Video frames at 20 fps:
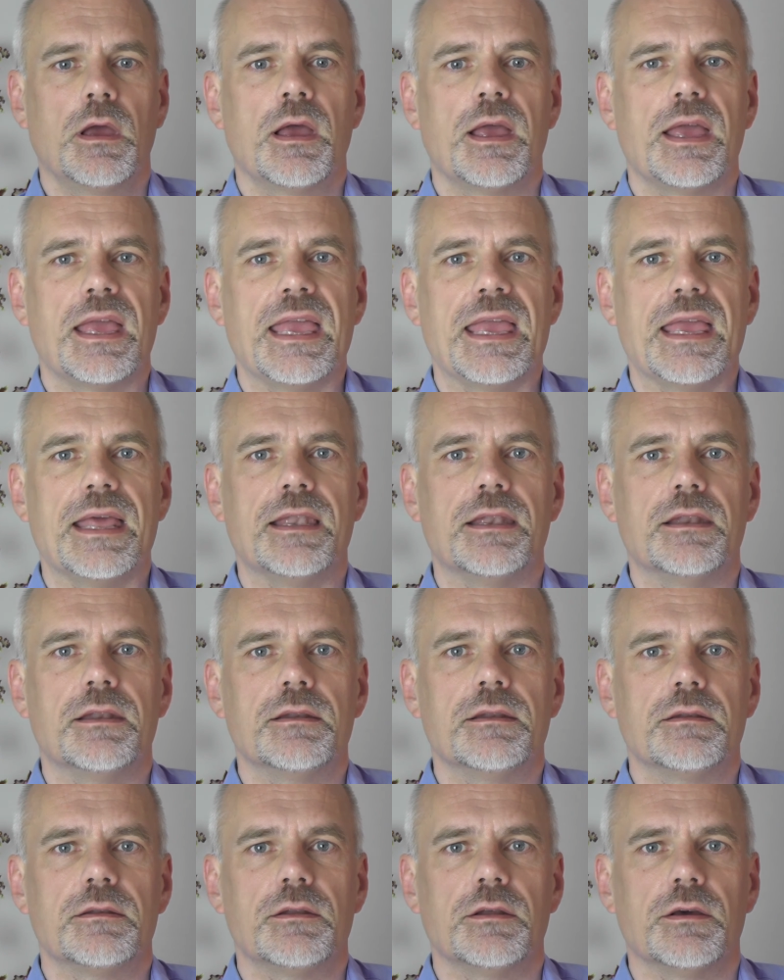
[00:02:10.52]

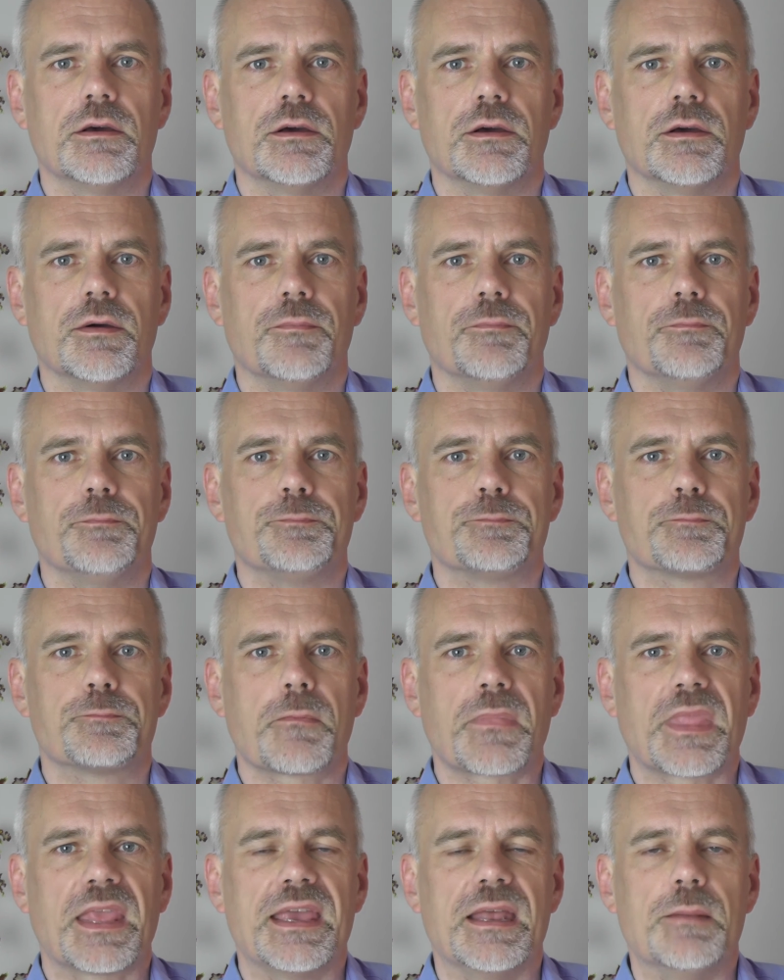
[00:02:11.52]
In
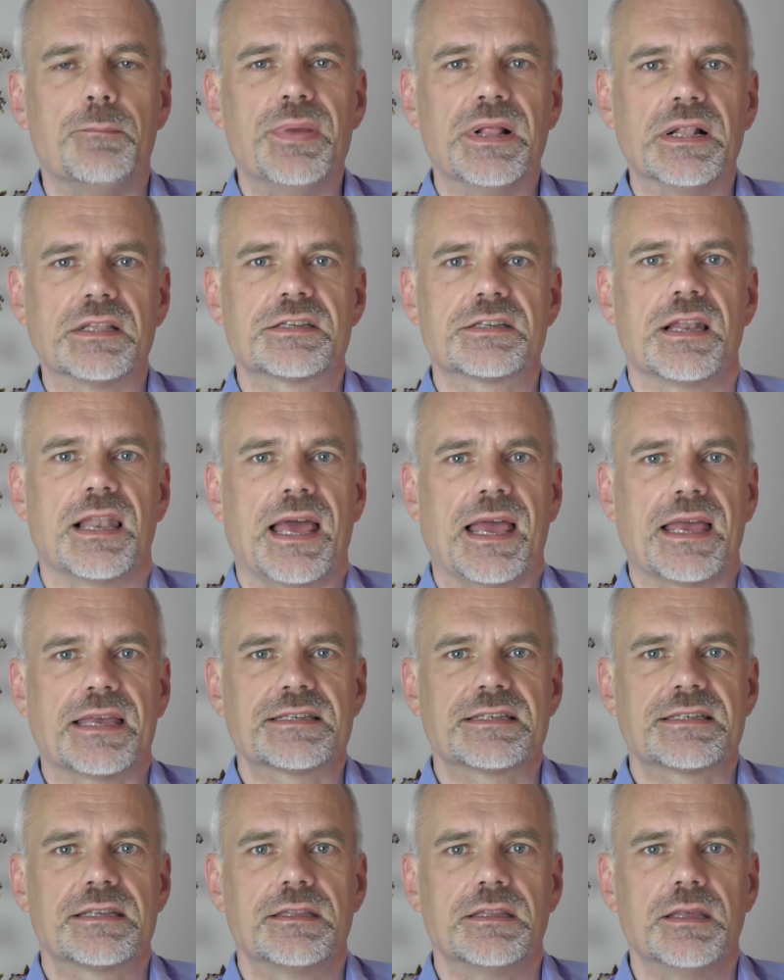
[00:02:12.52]
Built to
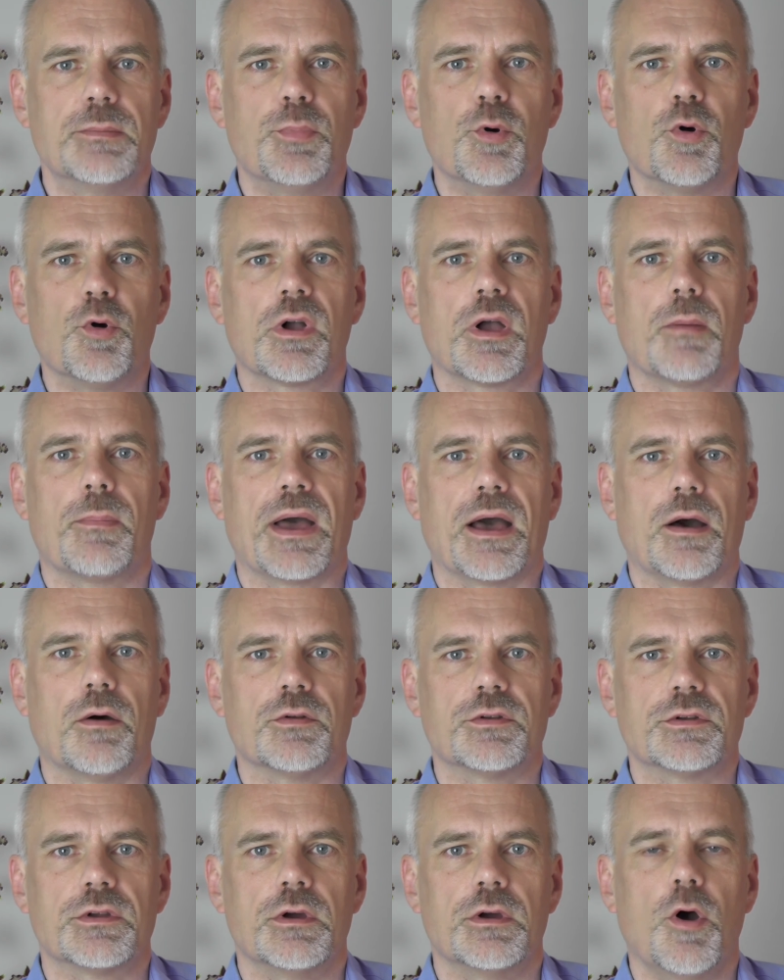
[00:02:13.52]
Last, the book
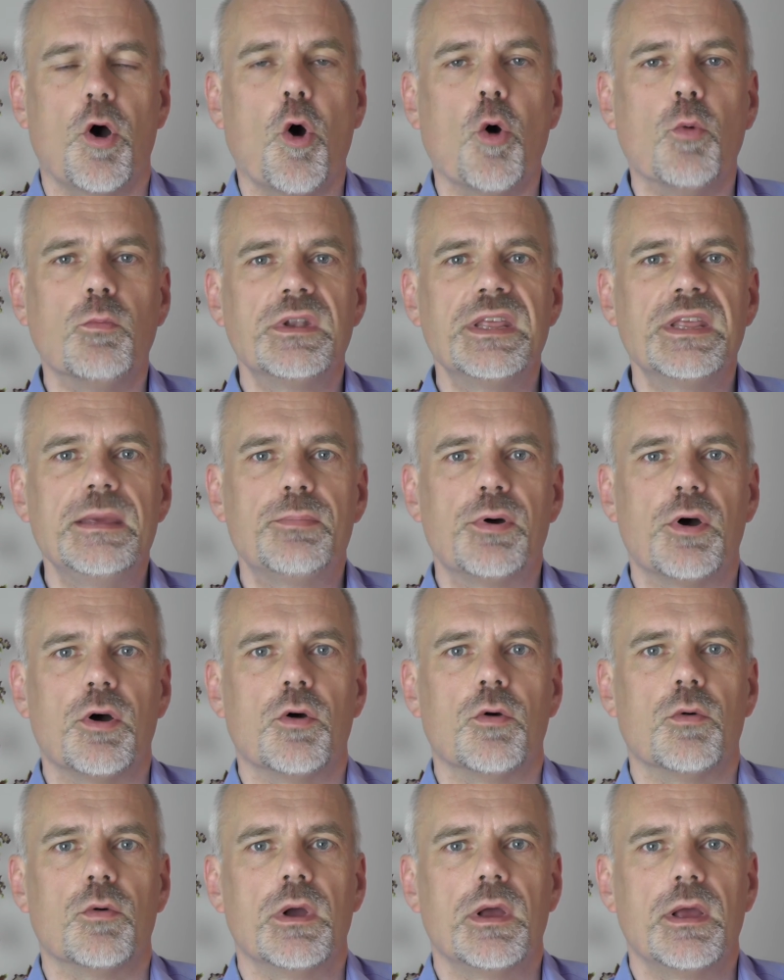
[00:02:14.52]
about Home
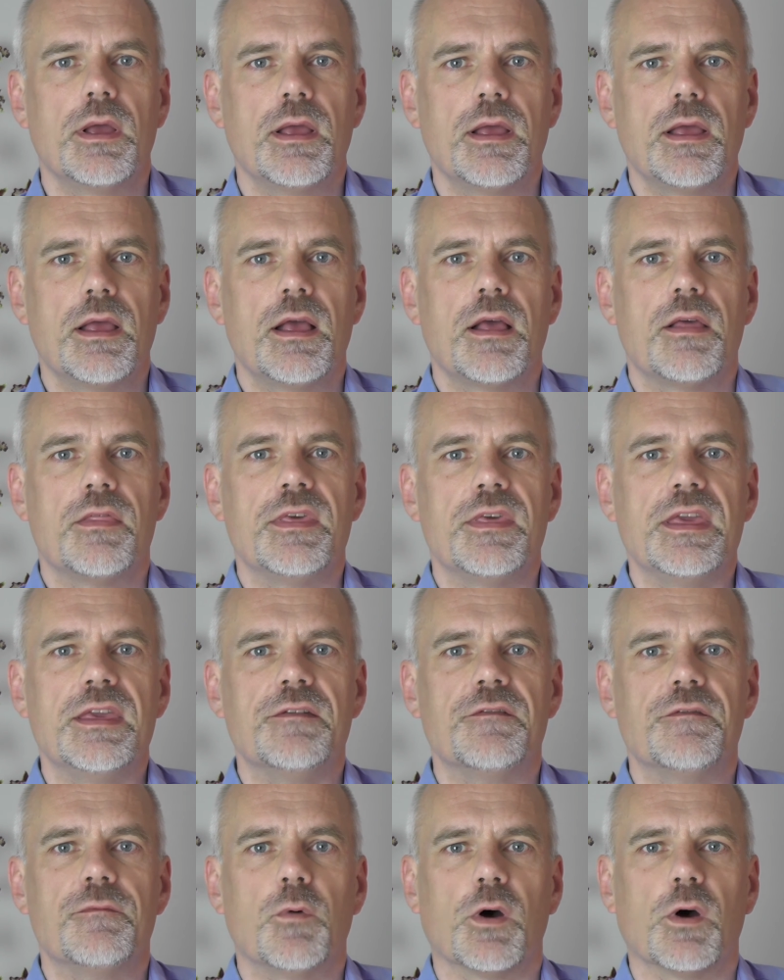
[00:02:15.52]
Depot,
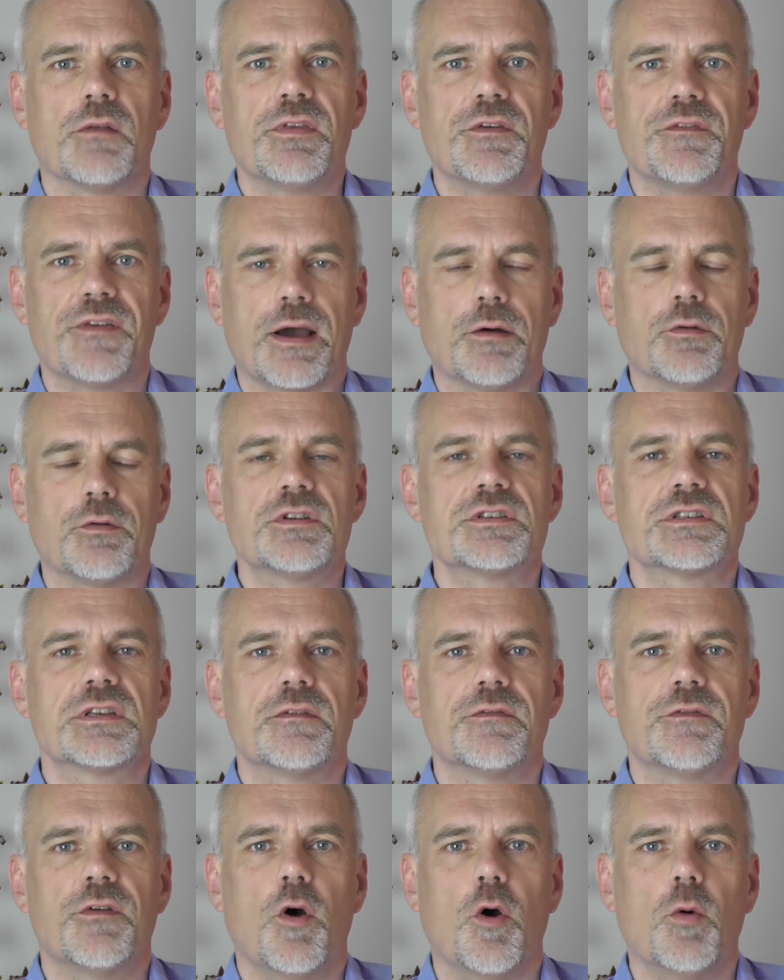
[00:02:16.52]
one of the founders
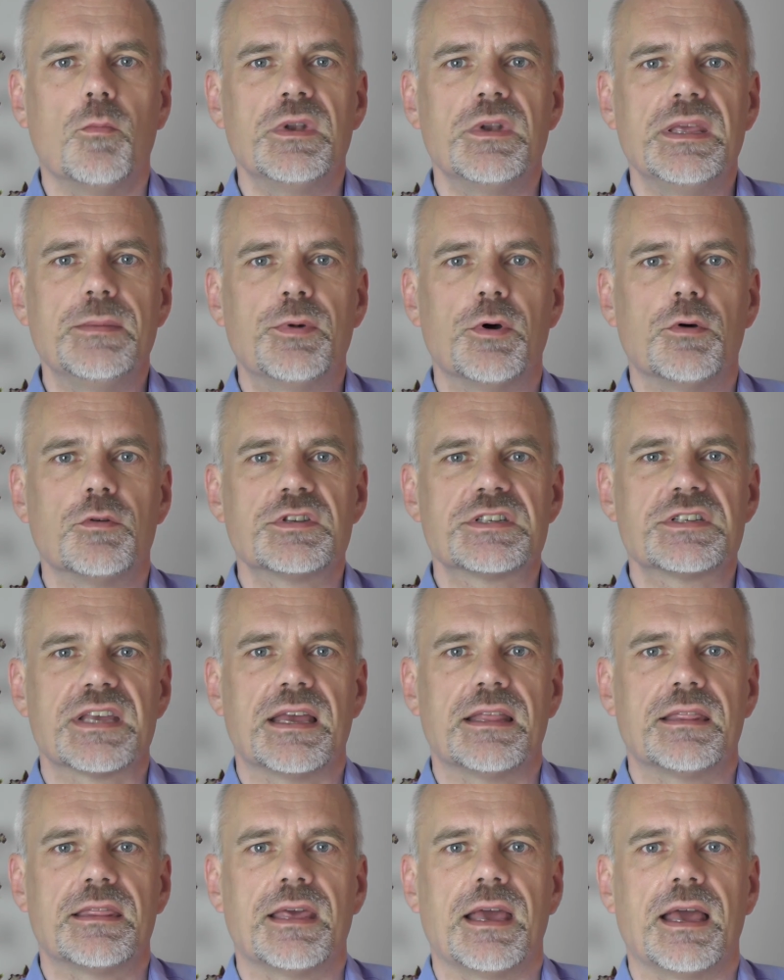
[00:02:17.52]
of Home Depot
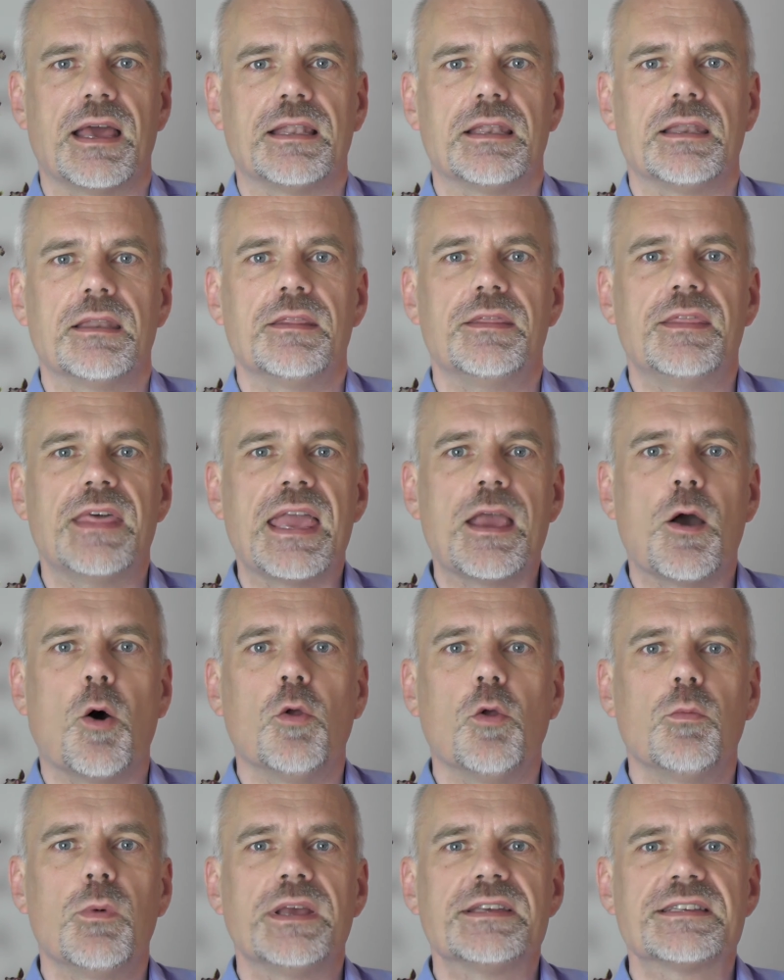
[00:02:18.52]
said that they
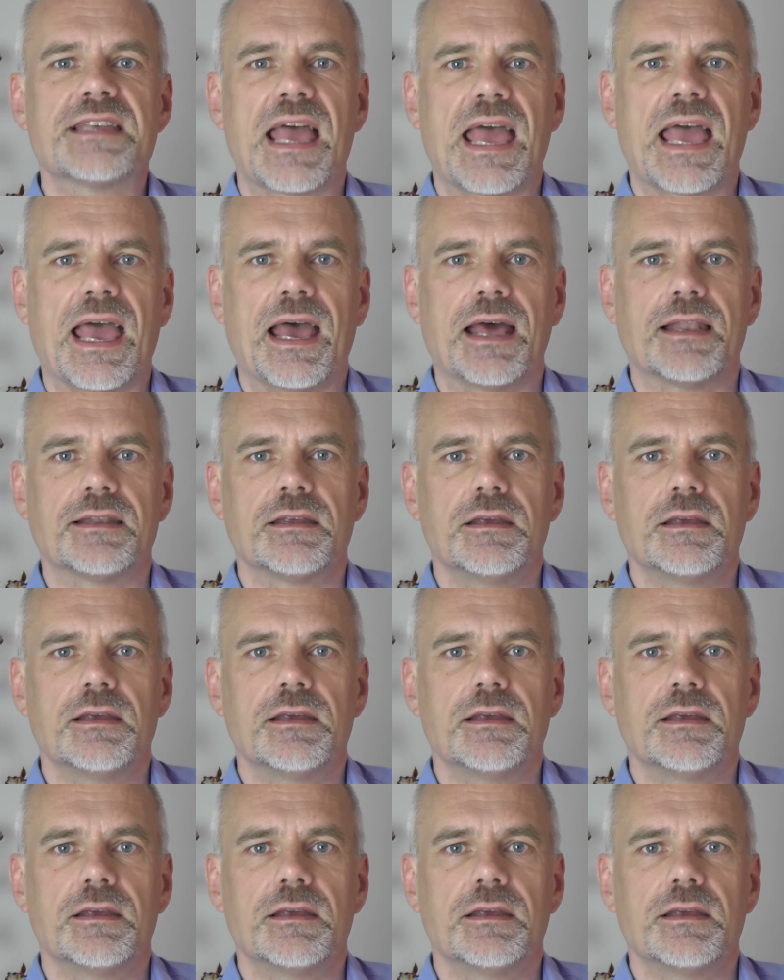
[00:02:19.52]
always had